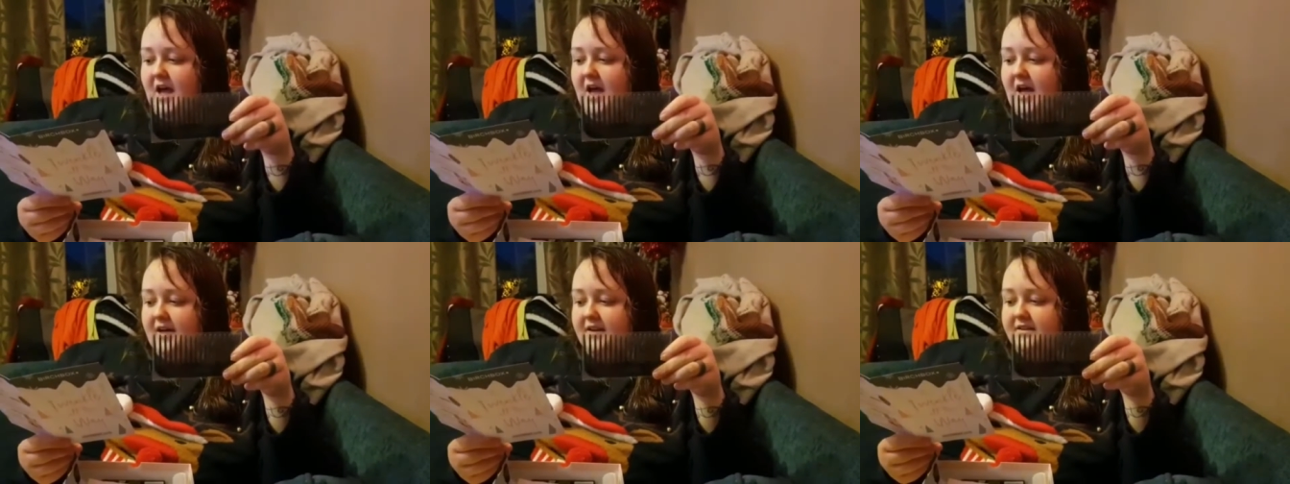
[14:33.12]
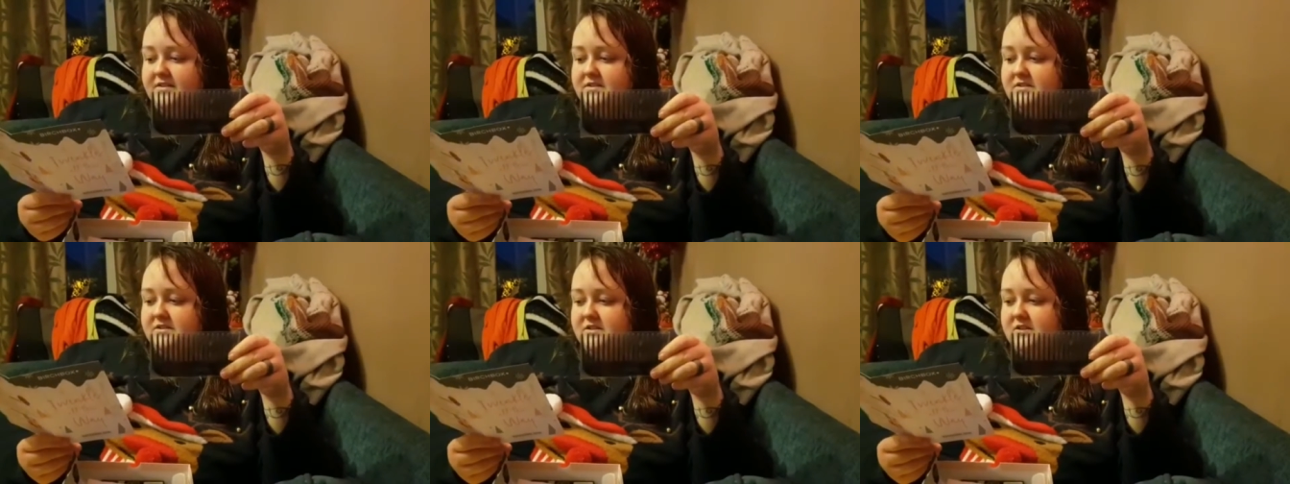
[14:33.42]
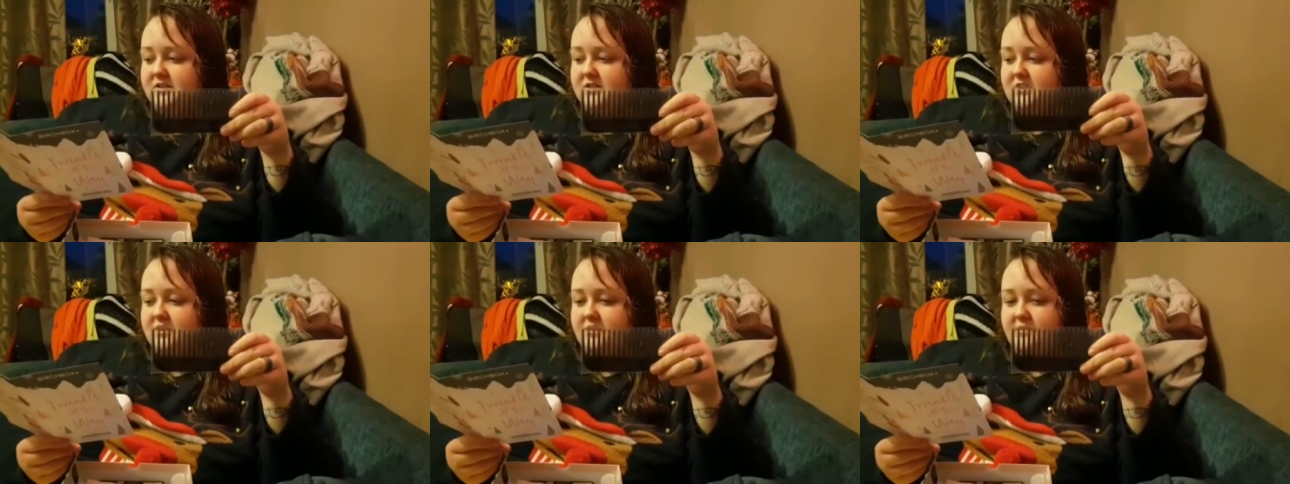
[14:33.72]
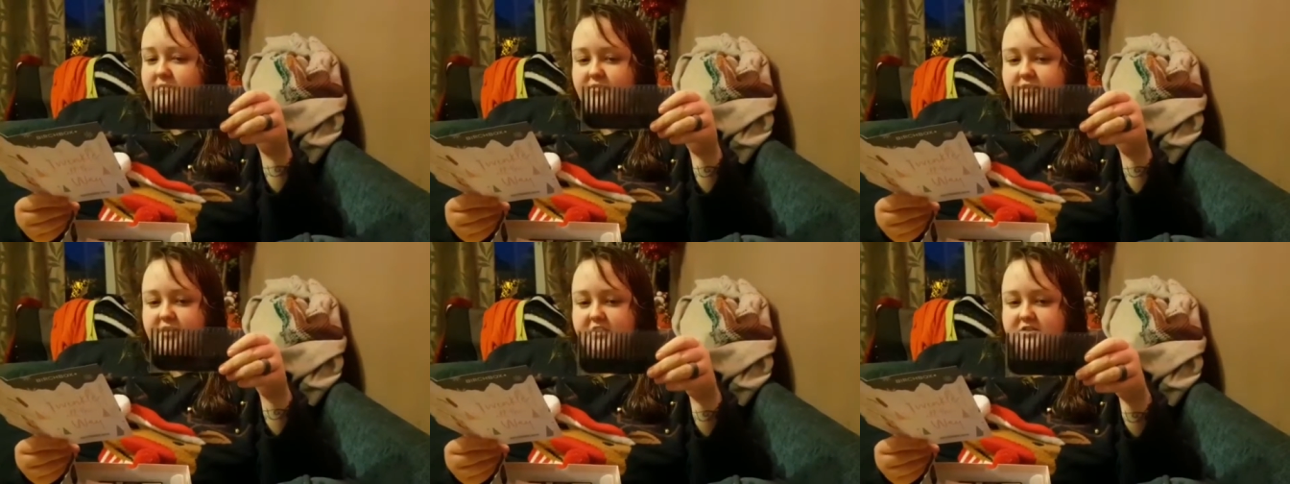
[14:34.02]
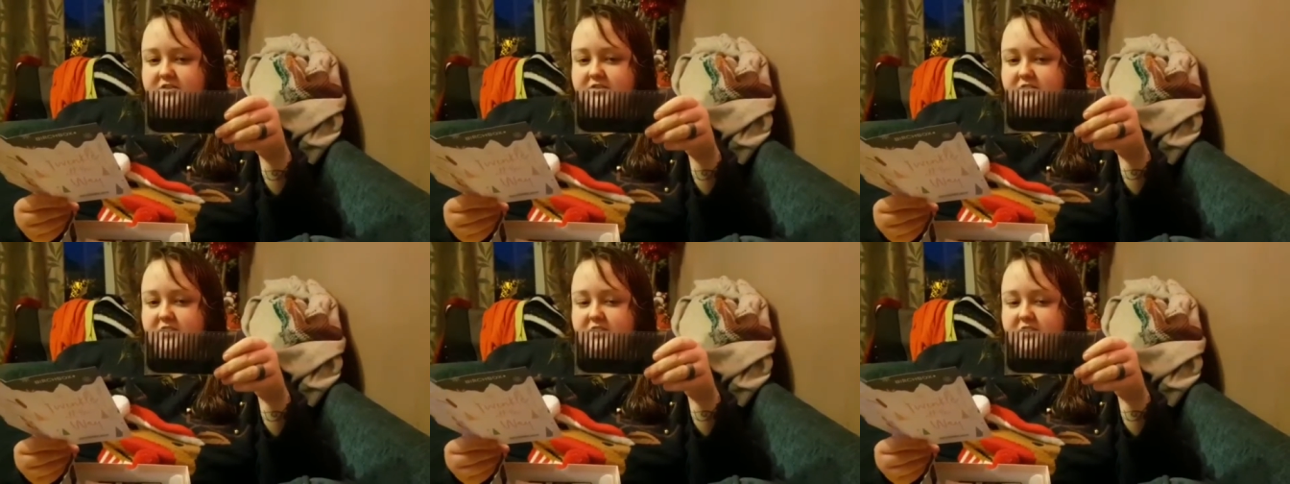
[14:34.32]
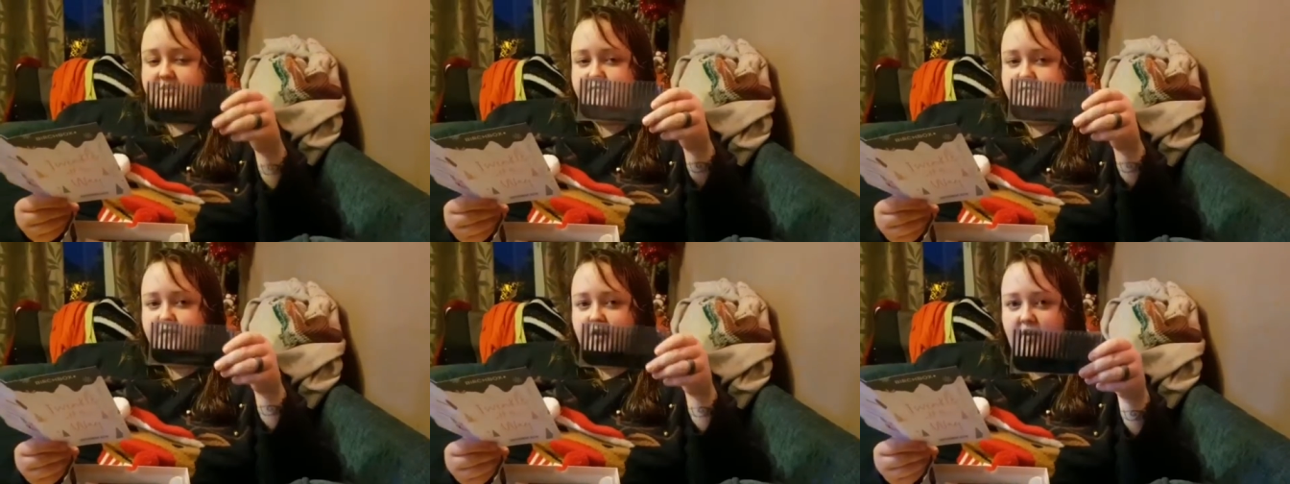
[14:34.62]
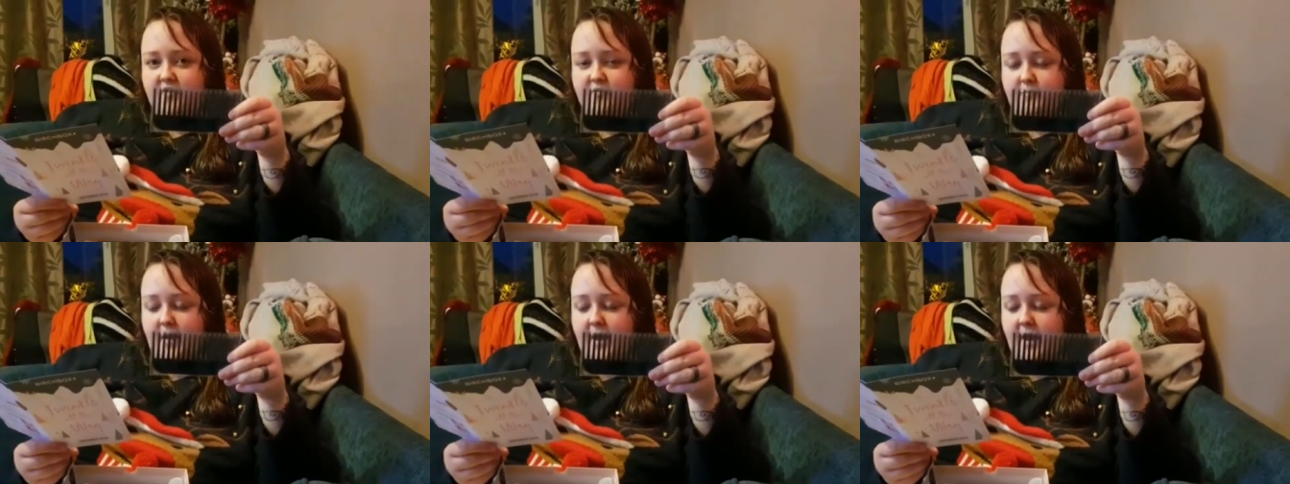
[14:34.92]
and this is
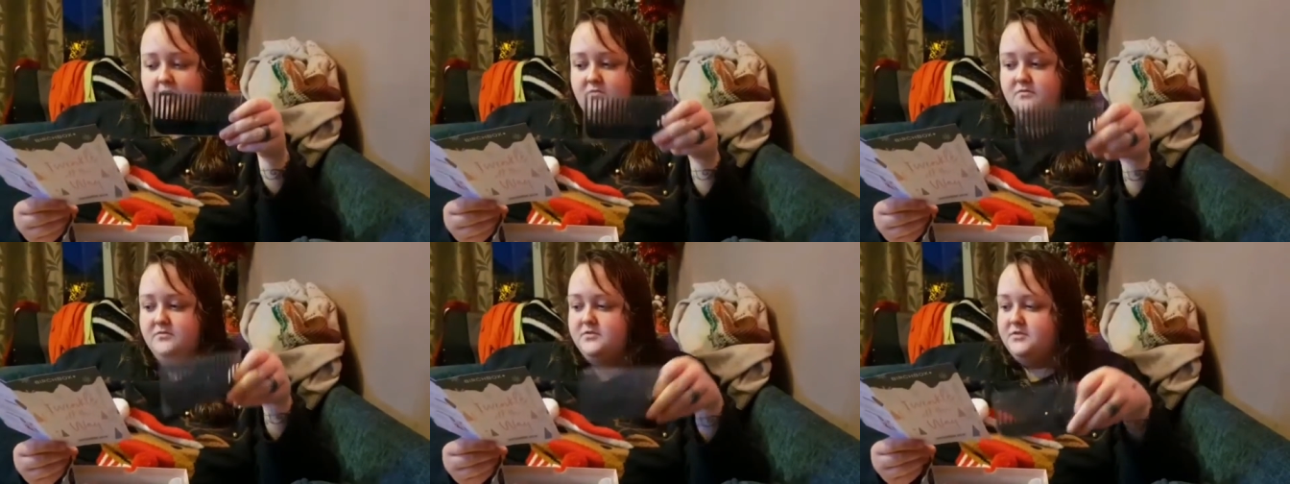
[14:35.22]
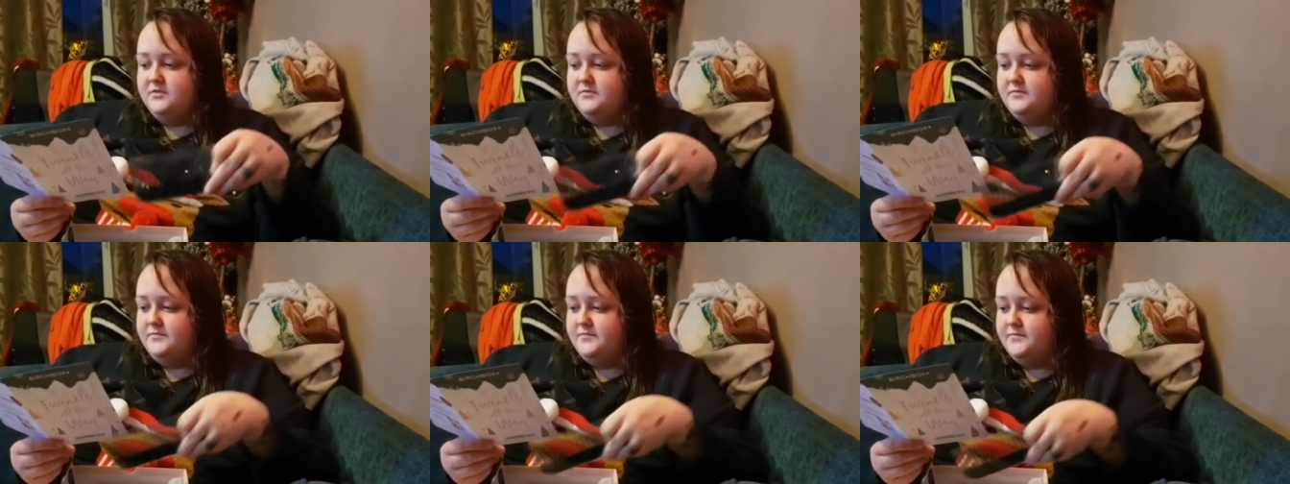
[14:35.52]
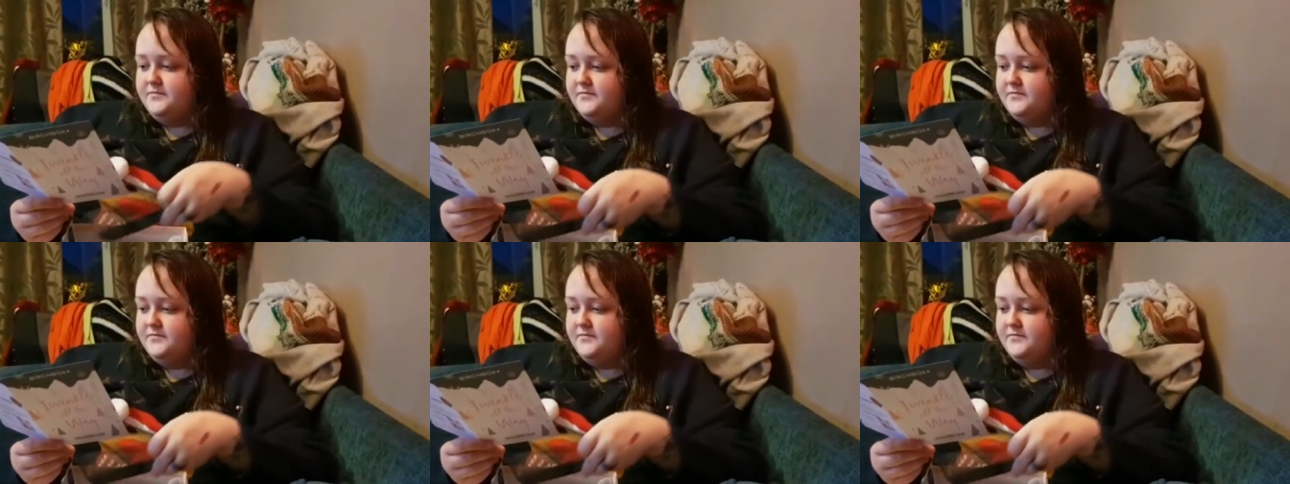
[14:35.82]
five pounds.